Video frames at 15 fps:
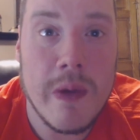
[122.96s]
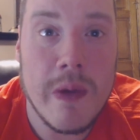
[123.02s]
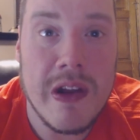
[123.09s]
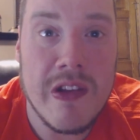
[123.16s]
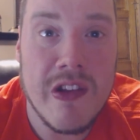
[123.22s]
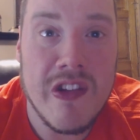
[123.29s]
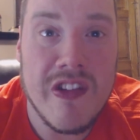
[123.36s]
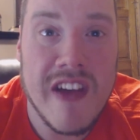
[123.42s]
of the
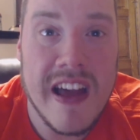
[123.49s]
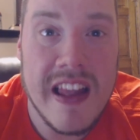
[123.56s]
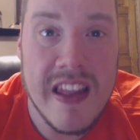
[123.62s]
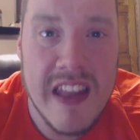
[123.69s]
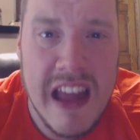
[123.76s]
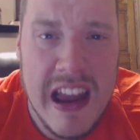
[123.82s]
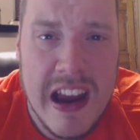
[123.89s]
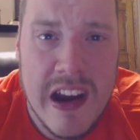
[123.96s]
reasons I
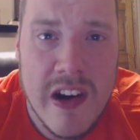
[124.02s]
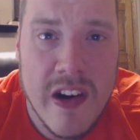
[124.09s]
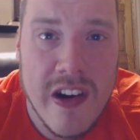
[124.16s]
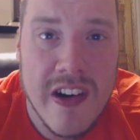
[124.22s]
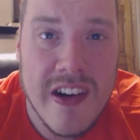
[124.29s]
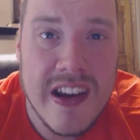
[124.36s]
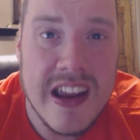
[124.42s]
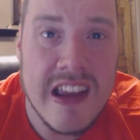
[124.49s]
like
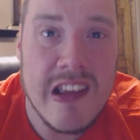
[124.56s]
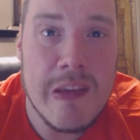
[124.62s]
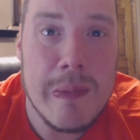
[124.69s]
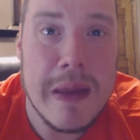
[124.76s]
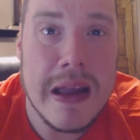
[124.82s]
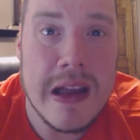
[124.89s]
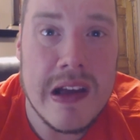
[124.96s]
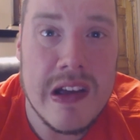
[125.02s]
her is
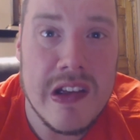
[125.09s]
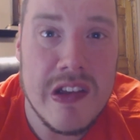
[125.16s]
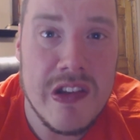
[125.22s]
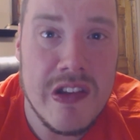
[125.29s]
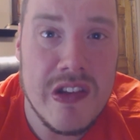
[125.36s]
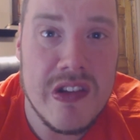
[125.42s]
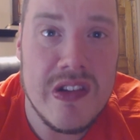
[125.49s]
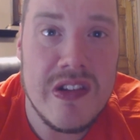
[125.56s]

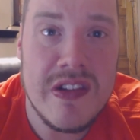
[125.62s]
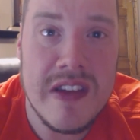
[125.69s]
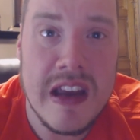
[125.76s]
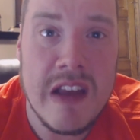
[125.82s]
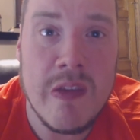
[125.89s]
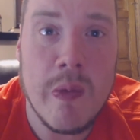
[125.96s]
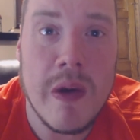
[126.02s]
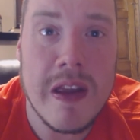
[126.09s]
because
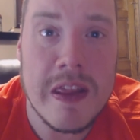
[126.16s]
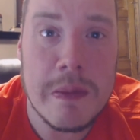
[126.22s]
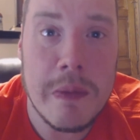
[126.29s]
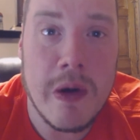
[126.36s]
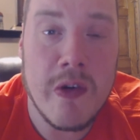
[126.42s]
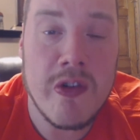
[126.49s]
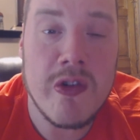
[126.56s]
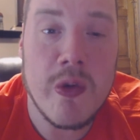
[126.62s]
she's one of the
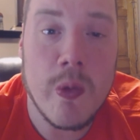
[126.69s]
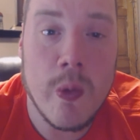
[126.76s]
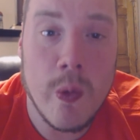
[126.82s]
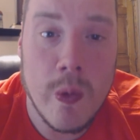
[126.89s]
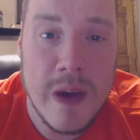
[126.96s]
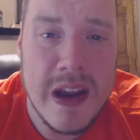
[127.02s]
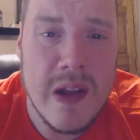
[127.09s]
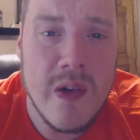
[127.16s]
most
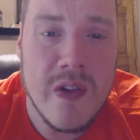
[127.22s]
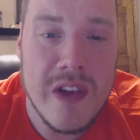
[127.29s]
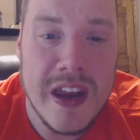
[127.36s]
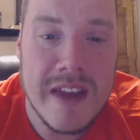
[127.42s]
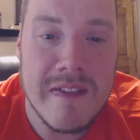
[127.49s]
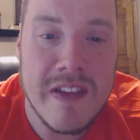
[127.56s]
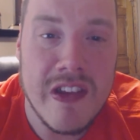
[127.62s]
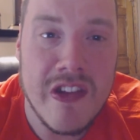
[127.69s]
real
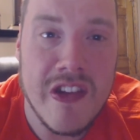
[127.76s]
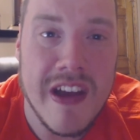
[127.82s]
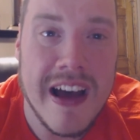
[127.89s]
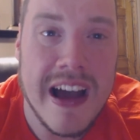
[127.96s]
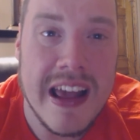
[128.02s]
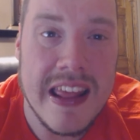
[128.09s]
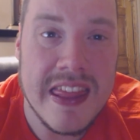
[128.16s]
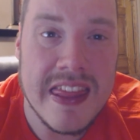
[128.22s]
divas,
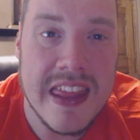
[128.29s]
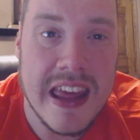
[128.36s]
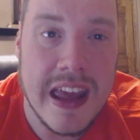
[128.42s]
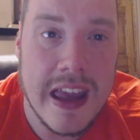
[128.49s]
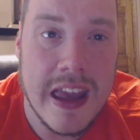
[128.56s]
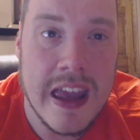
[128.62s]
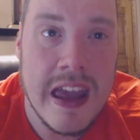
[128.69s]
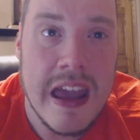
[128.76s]
I
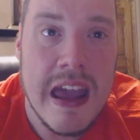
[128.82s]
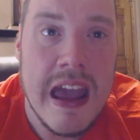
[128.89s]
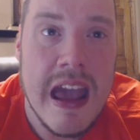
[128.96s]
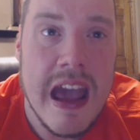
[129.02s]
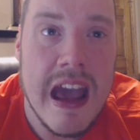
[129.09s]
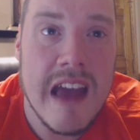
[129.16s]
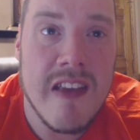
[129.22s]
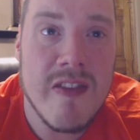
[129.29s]
think,
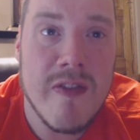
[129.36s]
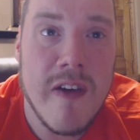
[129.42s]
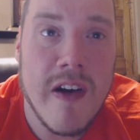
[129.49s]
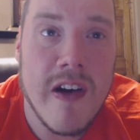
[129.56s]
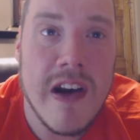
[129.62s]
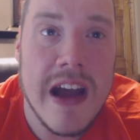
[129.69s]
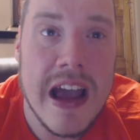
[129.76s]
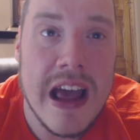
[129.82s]
as
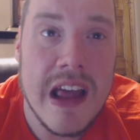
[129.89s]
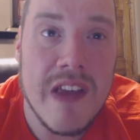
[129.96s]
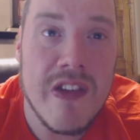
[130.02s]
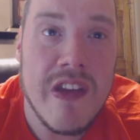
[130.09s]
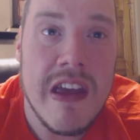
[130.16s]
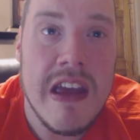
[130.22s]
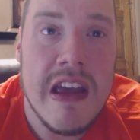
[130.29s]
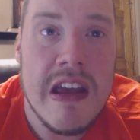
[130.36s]
far
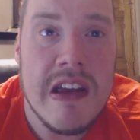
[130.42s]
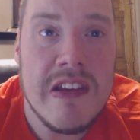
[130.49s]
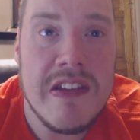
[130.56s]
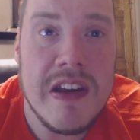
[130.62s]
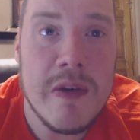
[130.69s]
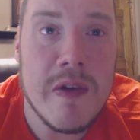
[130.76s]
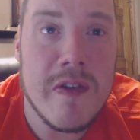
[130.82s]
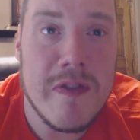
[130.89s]
as
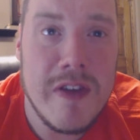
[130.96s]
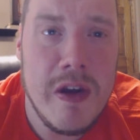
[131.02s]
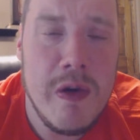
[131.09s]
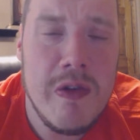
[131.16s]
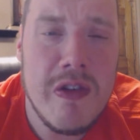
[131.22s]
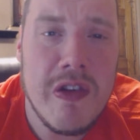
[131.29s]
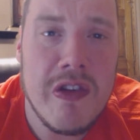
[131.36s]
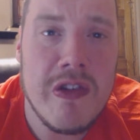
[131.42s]
she
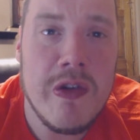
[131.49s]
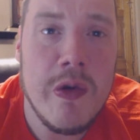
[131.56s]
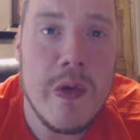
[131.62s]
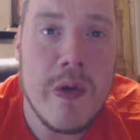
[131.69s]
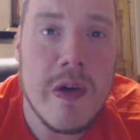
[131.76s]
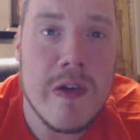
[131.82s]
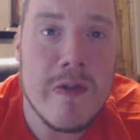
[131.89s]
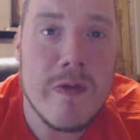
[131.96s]
refuses to
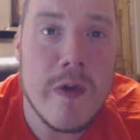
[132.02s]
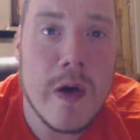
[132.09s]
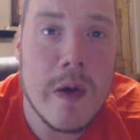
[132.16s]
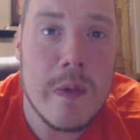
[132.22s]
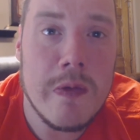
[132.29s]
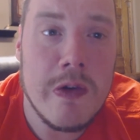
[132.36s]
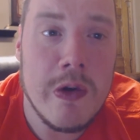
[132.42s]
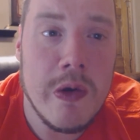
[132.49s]

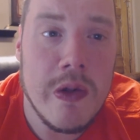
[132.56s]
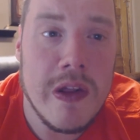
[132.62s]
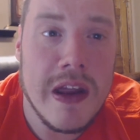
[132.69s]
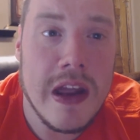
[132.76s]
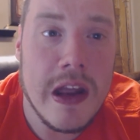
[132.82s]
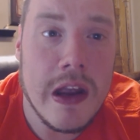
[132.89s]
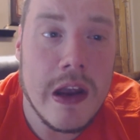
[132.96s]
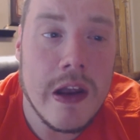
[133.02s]
conform to
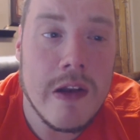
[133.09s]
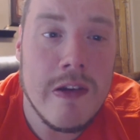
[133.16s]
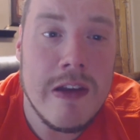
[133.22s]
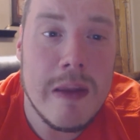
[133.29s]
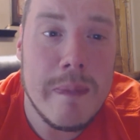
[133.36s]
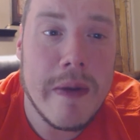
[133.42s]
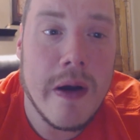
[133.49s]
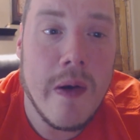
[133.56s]
the
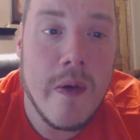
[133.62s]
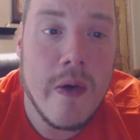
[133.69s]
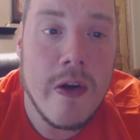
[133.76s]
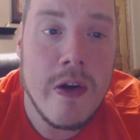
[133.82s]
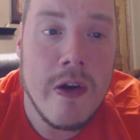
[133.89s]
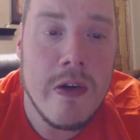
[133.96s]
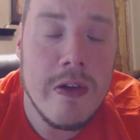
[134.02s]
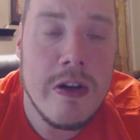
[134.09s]
typical